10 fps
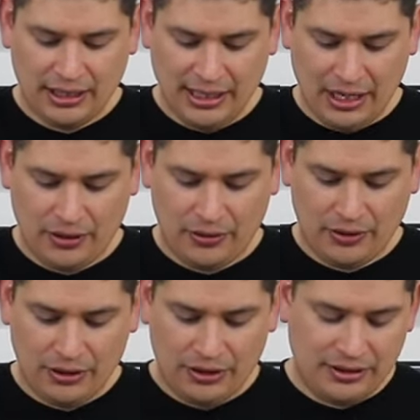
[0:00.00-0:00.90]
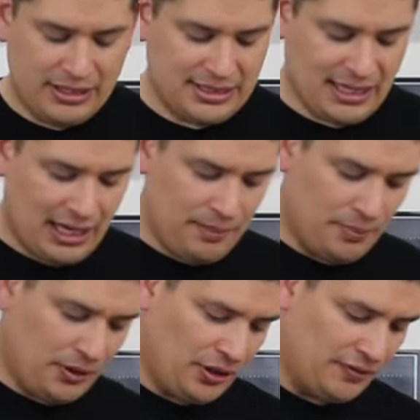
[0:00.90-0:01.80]
Now, the type
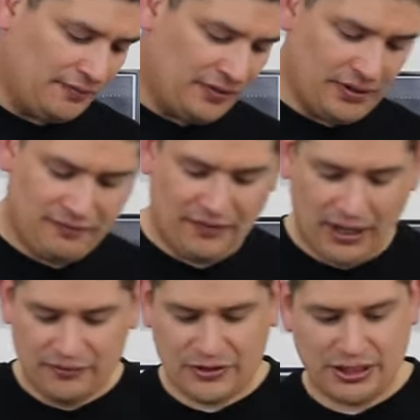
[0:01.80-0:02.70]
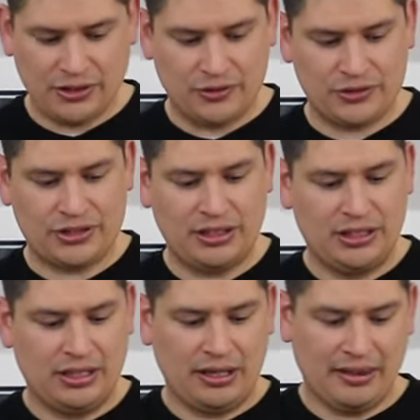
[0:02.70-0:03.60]
of valve seals
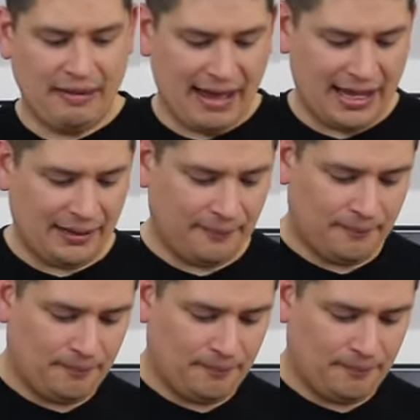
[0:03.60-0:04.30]
that